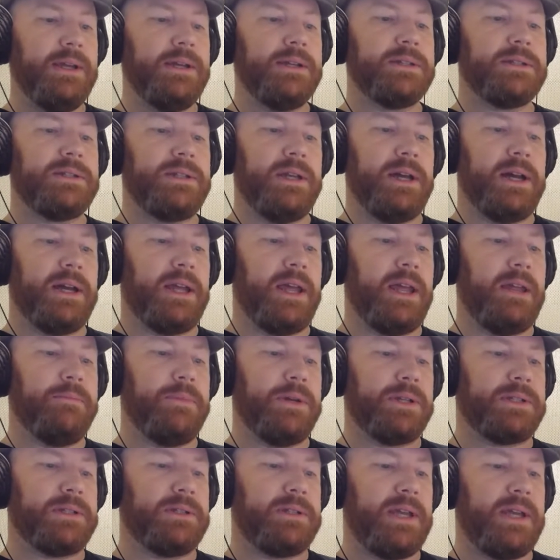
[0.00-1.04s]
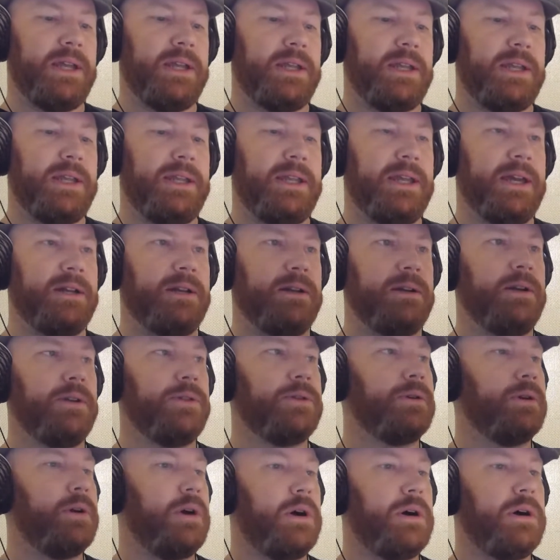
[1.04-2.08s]
CIA must take yet
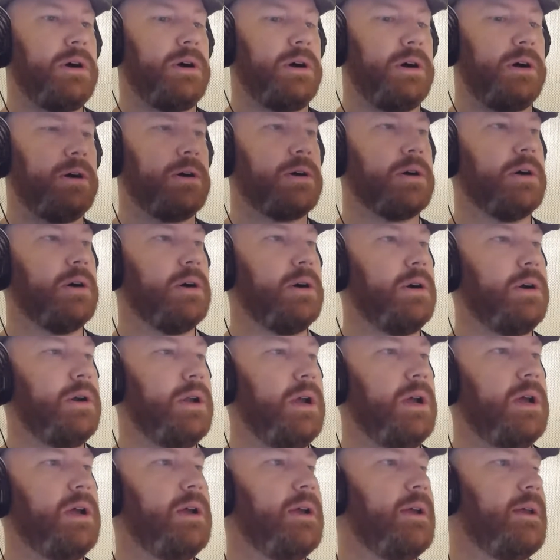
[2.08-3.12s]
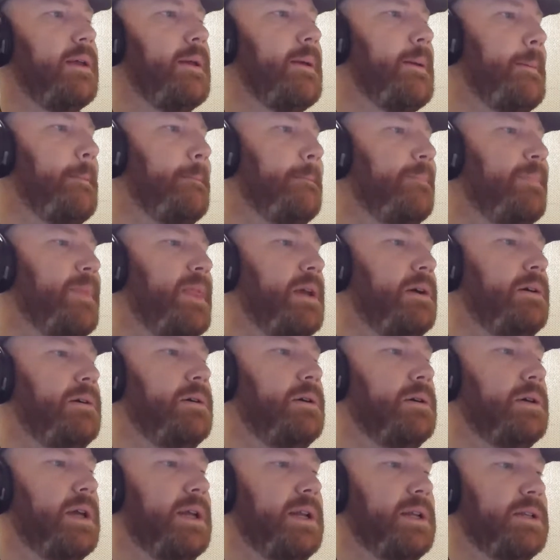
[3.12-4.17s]
another hard
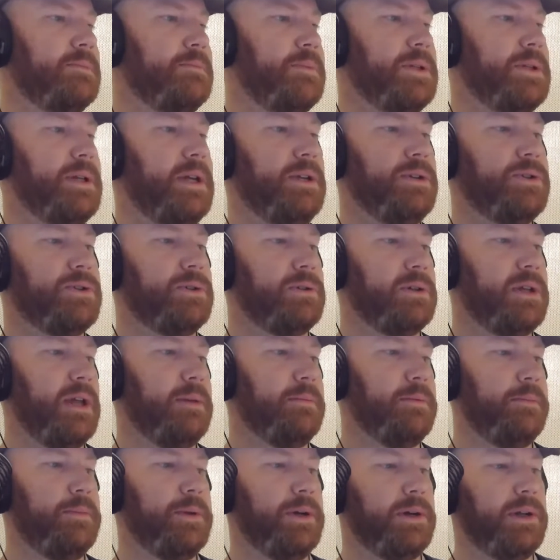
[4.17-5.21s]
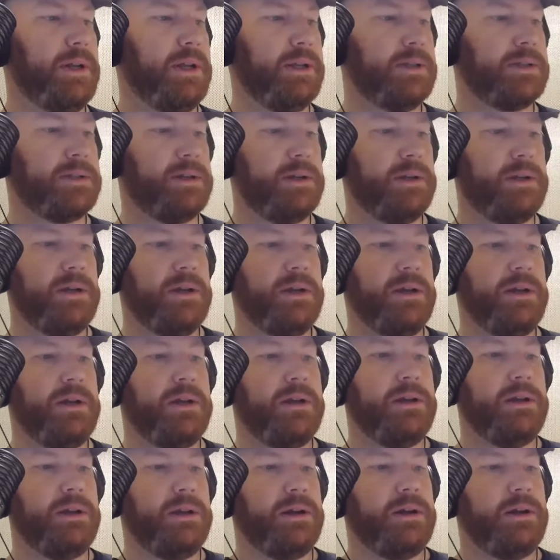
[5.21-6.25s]
look at its potential capabilities
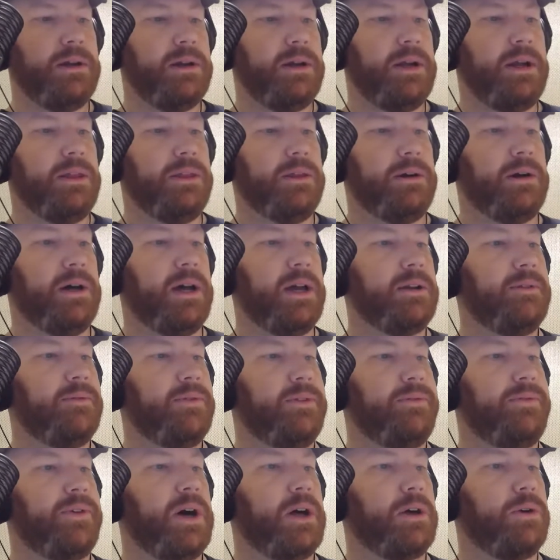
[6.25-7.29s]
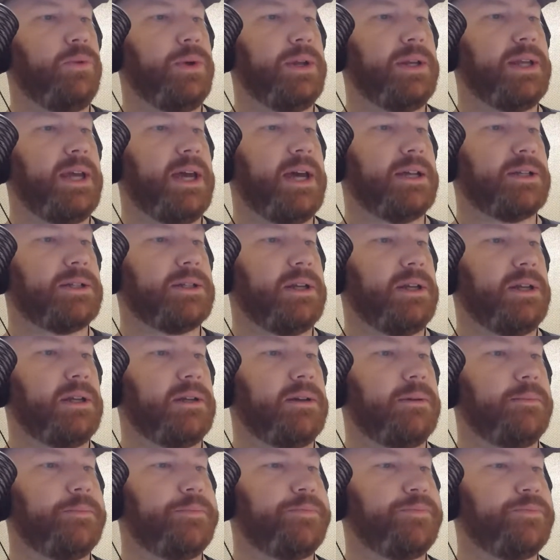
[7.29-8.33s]
in the light of the following tasking
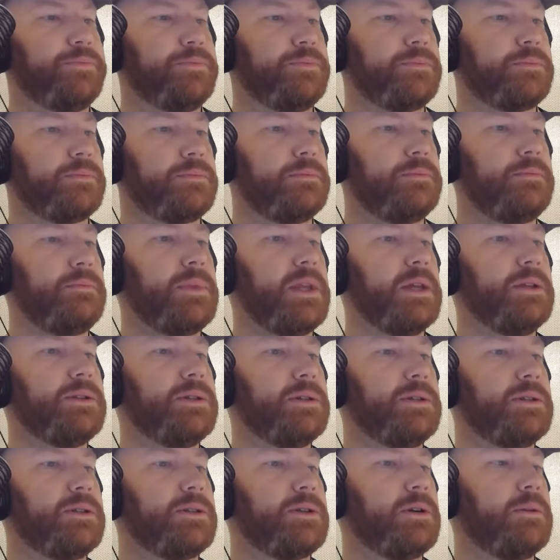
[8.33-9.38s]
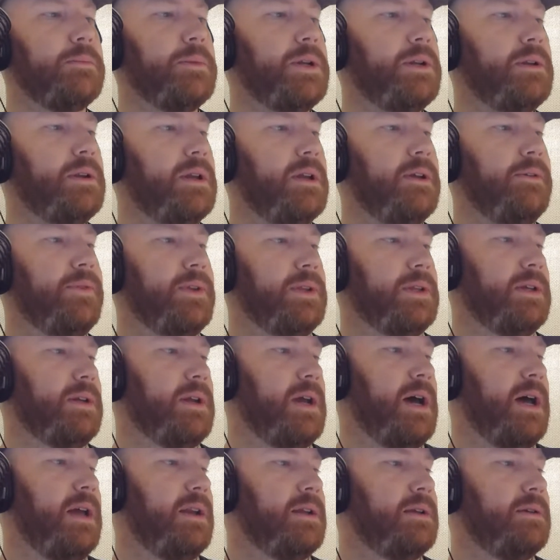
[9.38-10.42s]
to determine if it
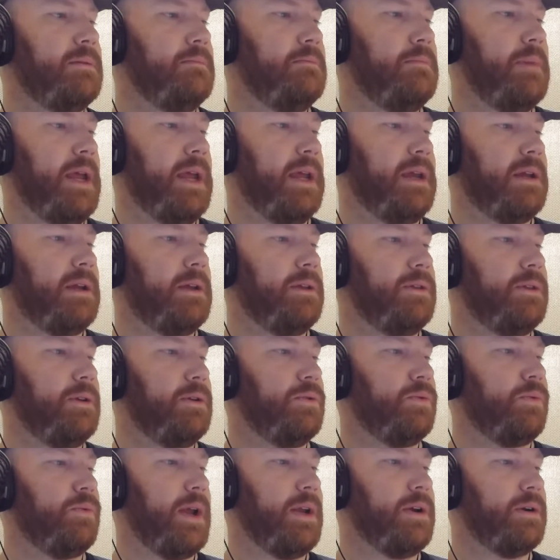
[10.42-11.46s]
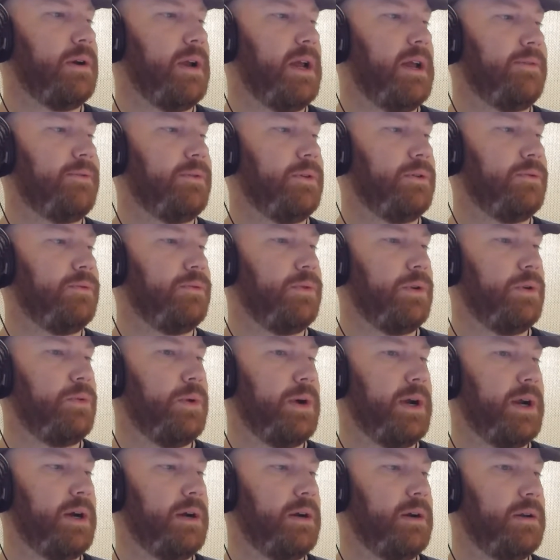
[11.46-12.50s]
cannot make the greater effort
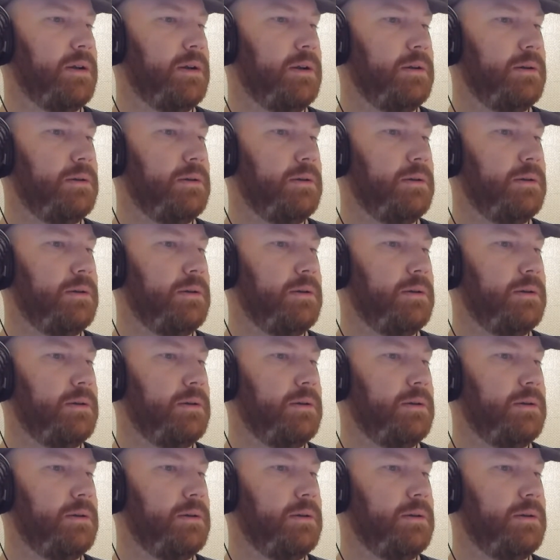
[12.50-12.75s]
required.